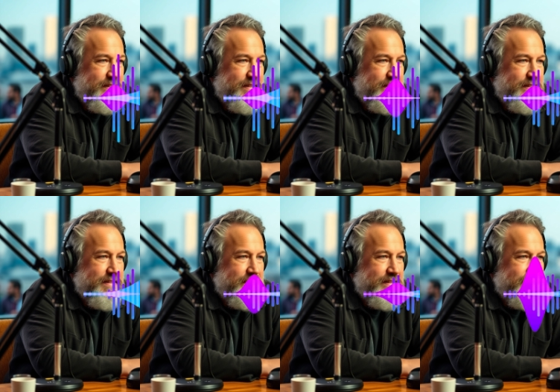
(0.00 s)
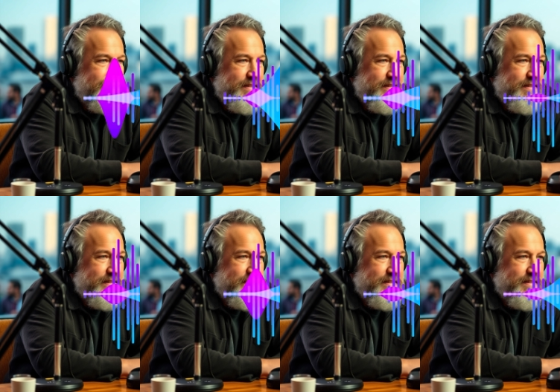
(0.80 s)
He calls them
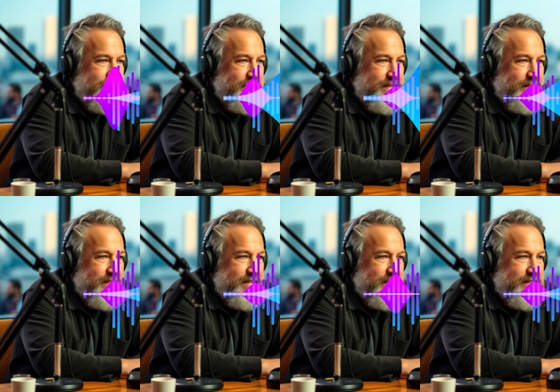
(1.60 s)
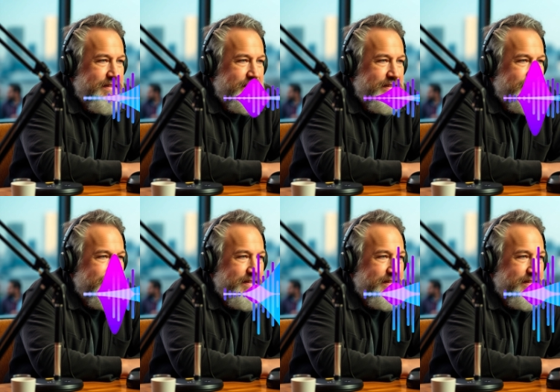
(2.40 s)
truth-telling arenas.